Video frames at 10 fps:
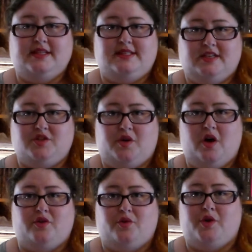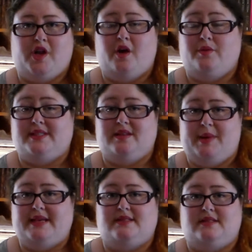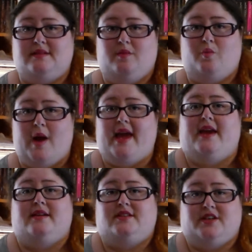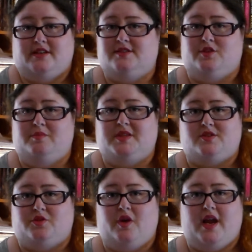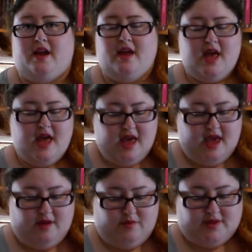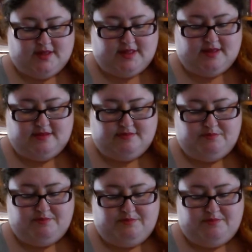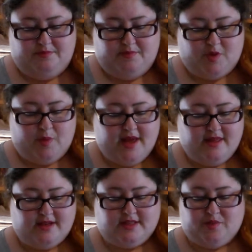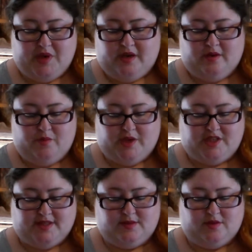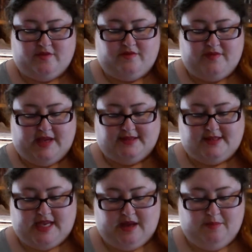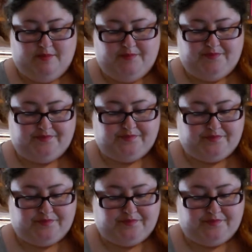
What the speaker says: listening to it on audio was the best way to consume the story. It was the way that it's written, which is sort of is Tim